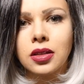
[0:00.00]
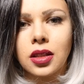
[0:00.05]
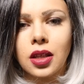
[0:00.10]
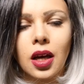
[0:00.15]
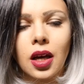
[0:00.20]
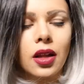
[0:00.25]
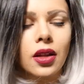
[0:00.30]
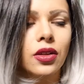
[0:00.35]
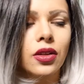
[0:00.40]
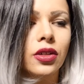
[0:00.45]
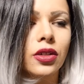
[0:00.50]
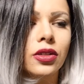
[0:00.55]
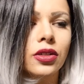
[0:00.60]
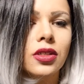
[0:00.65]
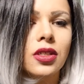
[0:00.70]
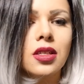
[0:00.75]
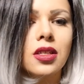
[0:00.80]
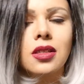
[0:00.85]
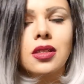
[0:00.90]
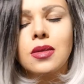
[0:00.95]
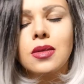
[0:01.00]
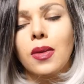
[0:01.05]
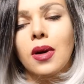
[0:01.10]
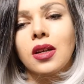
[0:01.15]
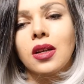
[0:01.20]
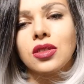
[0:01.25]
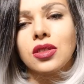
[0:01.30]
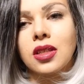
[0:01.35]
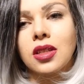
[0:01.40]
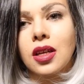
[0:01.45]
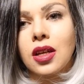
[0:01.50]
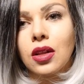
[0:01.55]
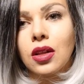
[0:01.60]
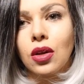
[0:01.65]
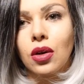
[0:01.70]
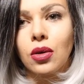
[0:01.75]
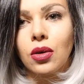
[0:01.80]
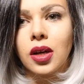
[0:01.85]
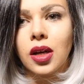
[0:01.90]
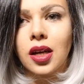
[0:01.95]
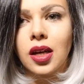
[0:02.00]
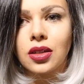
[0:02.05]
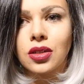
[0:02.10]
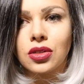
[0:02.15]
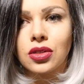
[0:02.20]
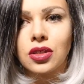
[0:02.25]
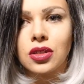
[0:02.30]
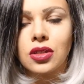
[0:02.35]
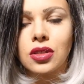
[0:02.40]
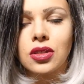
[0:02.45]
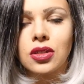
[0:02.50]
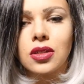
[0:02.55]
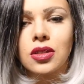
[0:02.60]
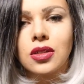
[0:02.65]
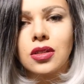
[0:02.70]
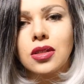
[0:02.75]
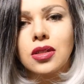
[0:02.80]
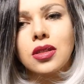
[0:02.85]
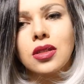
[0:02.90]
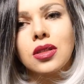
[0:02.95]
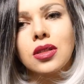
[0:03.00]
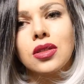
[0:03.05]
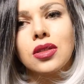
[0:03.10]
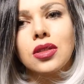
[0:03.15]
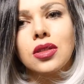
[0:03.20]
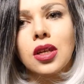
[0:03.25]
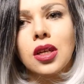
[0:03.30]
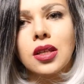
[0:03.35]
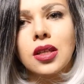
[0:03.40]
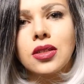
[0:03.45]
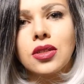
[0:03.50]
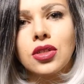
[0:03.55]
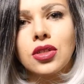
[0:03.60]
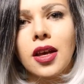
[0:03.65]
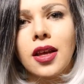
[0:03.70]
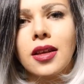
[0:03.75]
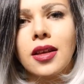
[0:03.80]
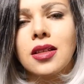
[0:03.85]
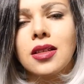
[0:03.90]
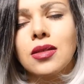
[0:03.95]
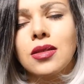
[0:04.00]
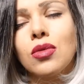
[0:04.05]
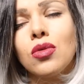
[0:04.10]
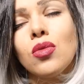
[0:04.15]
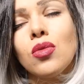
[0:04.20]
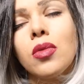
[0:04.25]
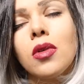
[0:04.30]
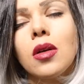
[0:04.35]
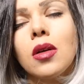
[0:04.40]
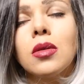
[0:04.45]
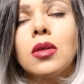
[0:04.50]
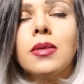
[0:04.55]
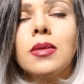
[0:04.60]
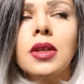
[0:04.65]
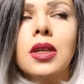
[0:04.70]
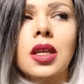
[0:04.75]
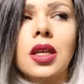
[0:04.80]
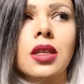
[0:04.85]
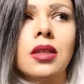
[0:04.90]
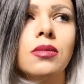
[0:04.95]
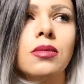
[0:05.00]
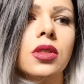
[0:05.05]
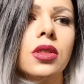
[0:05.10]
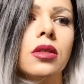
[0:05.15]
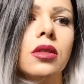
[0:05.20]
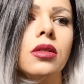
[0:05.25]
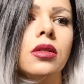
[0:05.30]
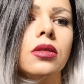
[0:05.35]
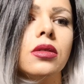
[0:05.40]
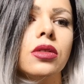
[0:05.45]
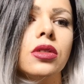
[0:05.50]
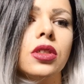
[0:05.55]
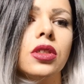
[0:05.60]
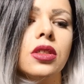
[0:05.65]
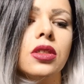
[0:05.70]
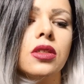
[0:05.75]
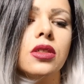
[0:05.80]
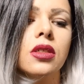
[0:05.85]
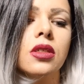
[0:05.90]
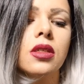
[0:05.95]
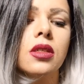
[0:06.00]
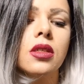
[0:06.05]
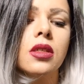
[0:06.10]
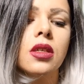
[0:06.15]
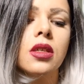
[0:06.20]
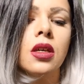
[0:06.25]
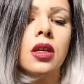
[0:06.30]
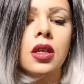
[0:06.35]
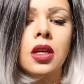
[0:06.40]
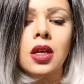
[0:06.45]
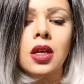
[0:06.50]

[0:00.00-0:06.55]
Yeah, they're just, especially Khloe, she just, she's jealous. Well, probably Kim too. She just,